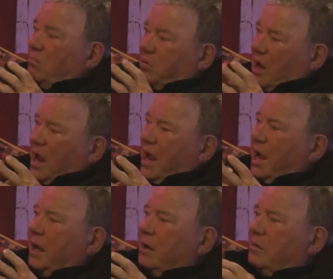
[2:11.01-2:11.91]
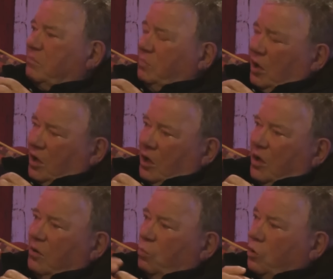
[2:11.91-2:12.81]
Black,
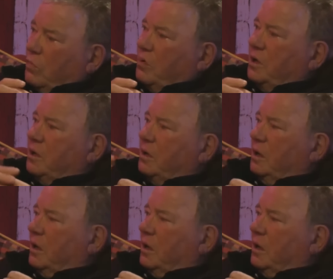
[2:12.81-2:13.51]
woman.